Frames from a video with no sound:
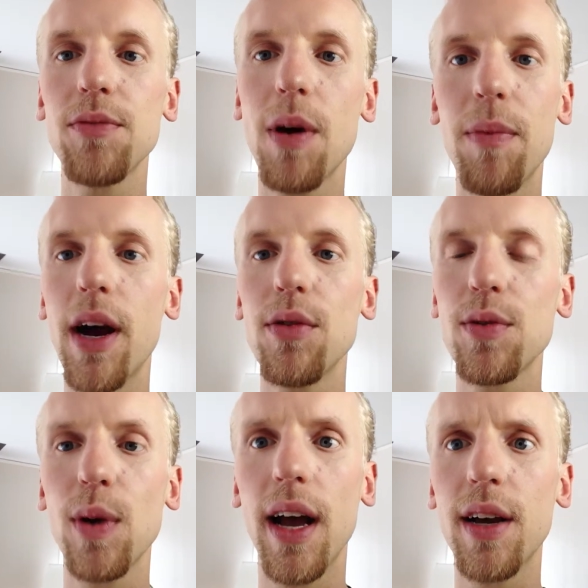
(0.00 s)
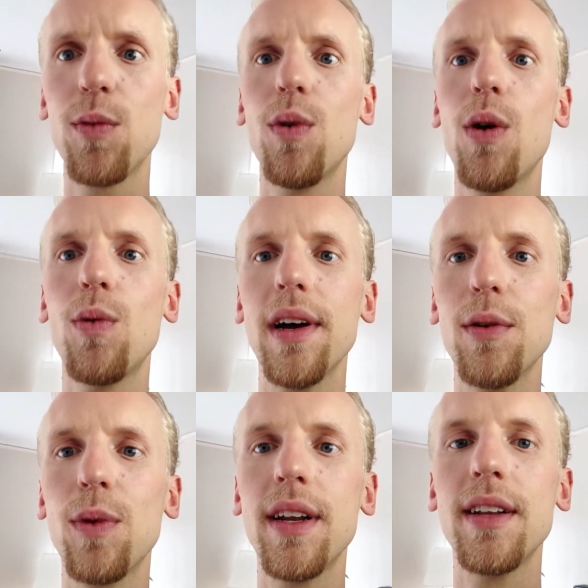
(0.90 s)
My parents were like, whoa,
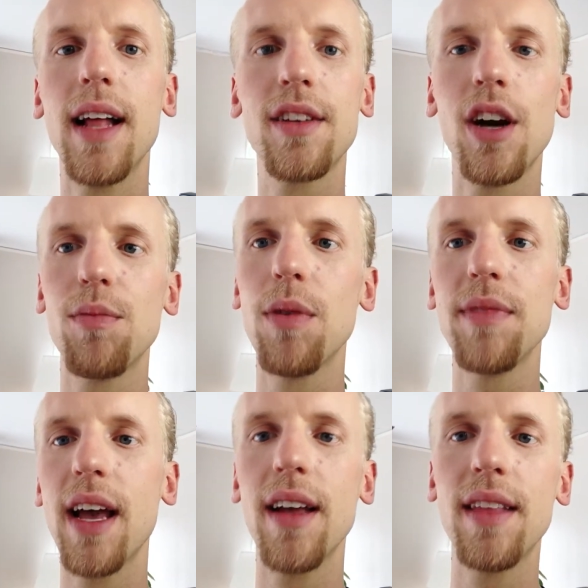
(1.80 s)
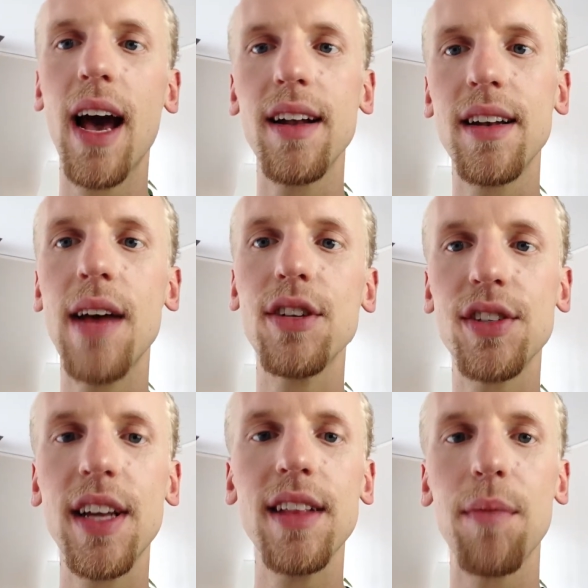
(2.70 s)
where did that come from? They had never
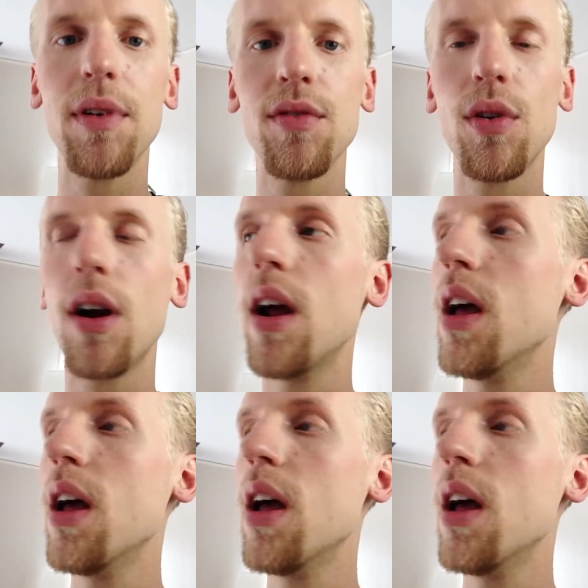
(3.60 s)
seen that before.